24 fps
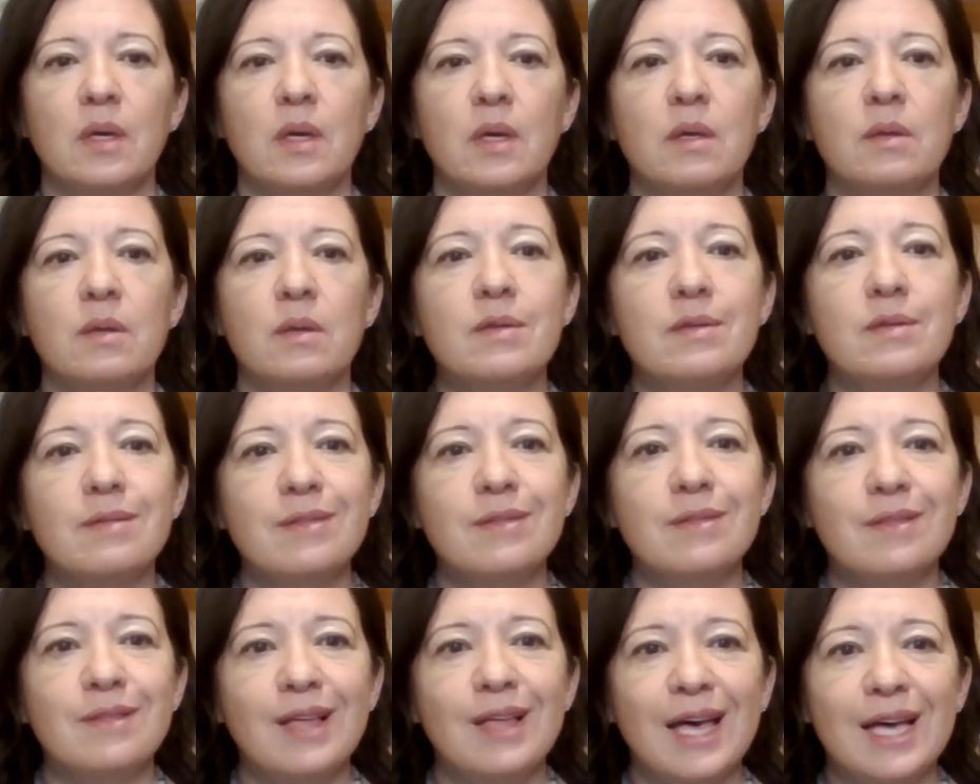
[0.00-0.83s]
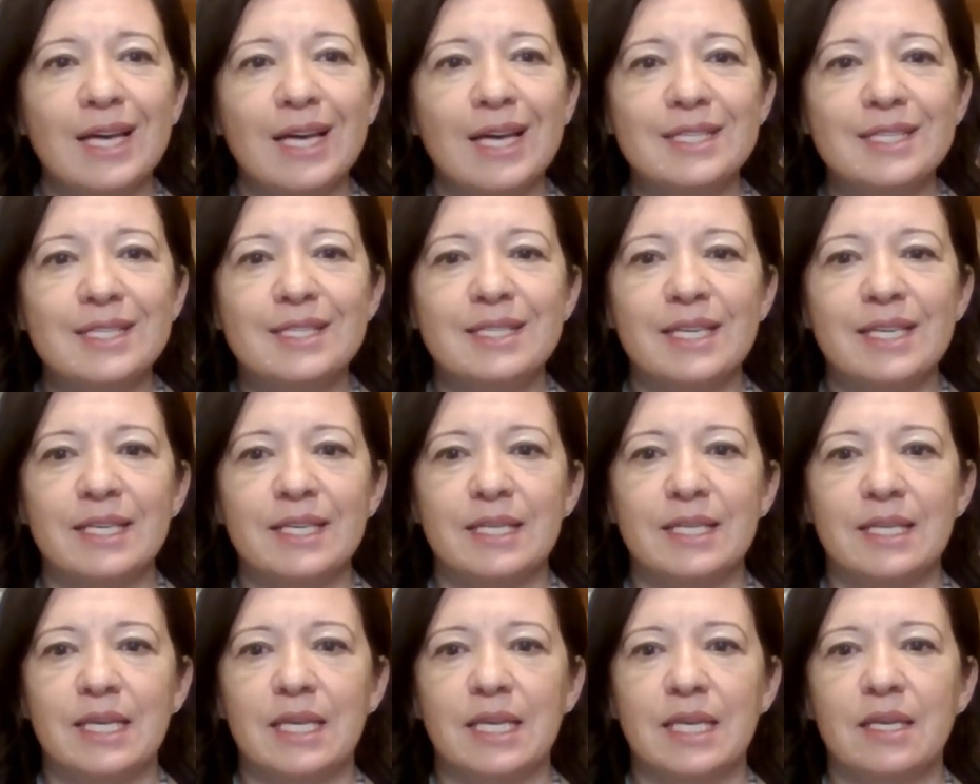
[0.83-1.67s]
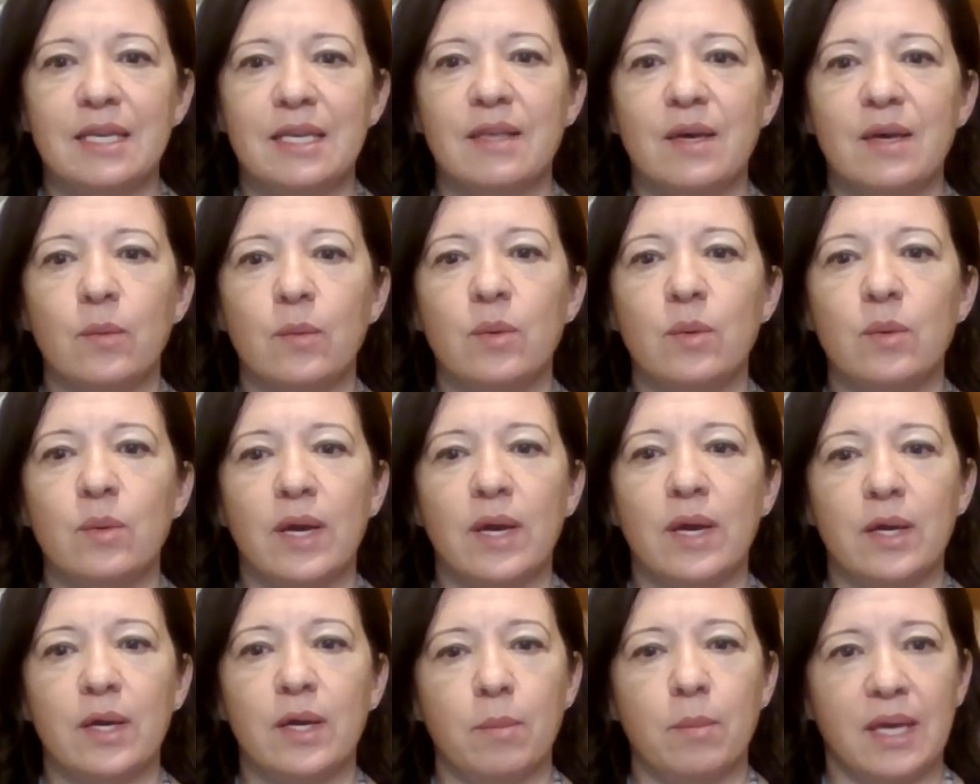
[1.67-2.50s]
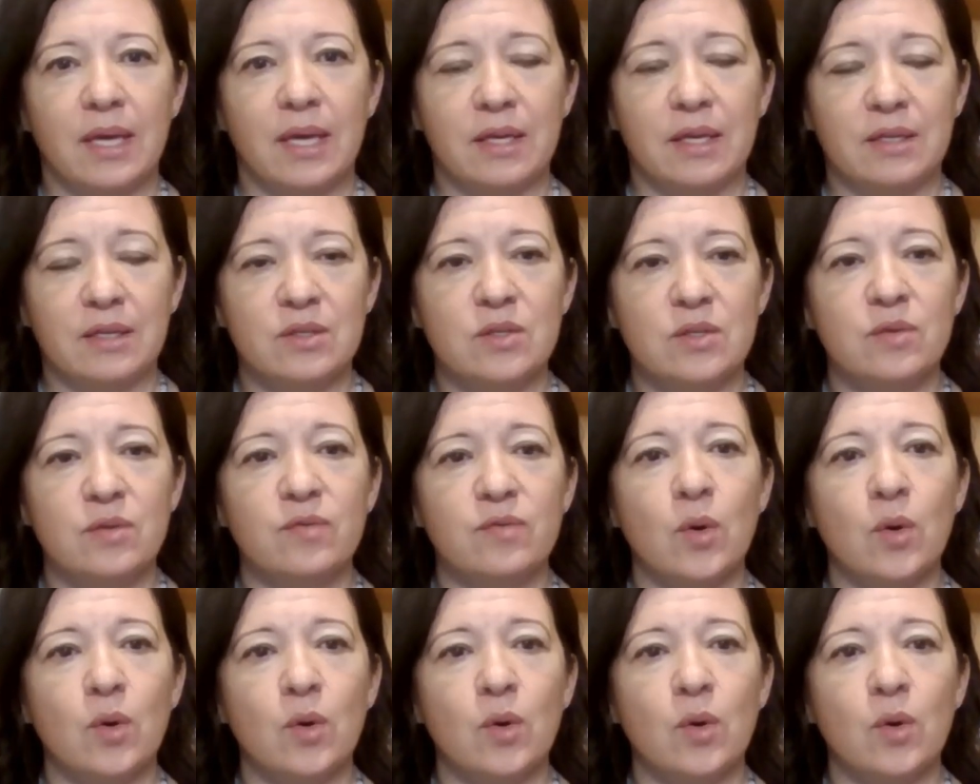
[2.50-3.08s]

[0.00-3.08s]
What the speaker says: The last technique that we recommend